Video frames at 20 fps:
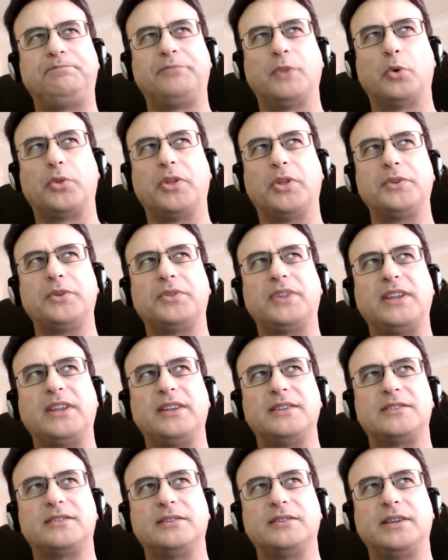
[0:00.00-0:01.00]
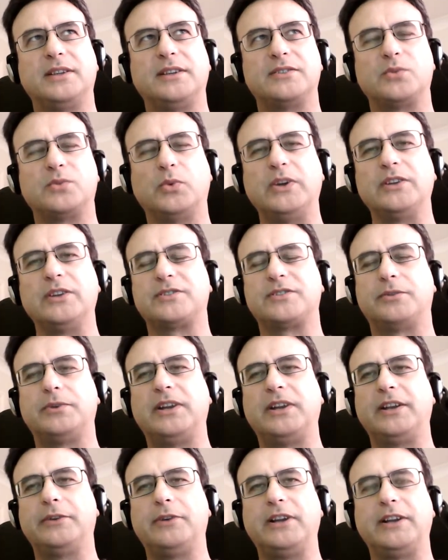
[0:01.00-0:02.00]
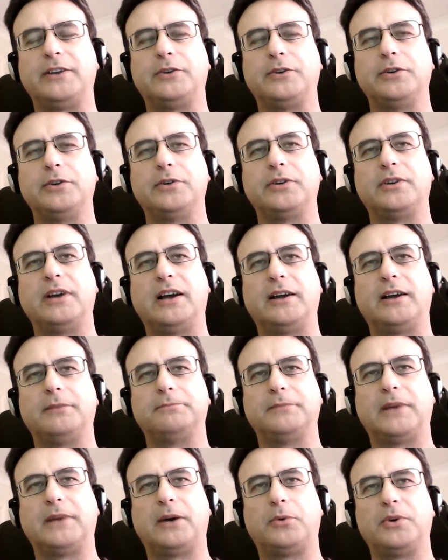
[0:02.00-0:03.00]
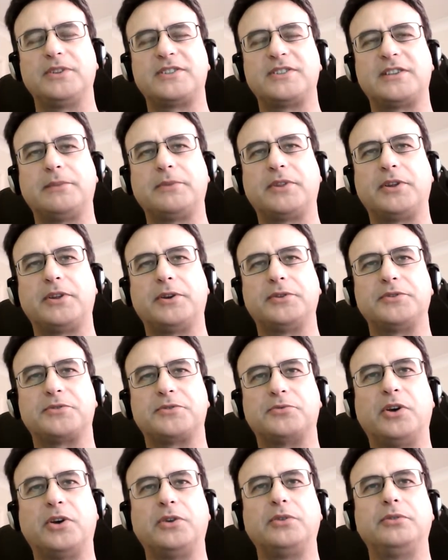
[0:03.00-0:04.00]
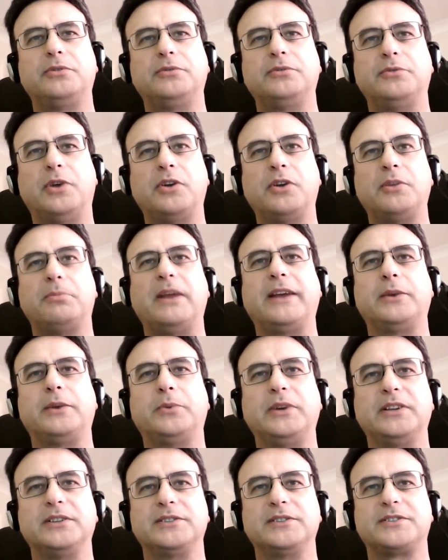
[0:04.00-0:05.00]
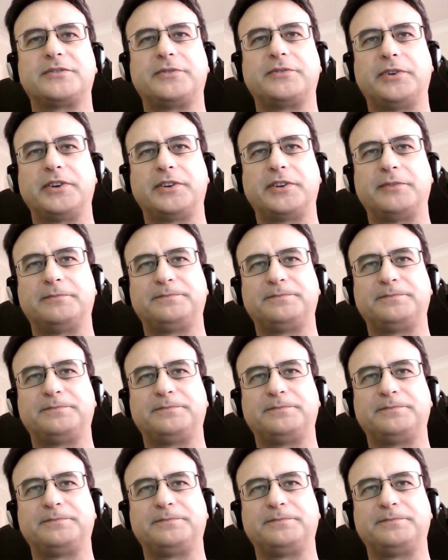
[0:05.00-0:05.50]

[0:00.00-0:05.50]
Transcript: although these wheels are really, really good, I want some of those rollerblade wheels for it.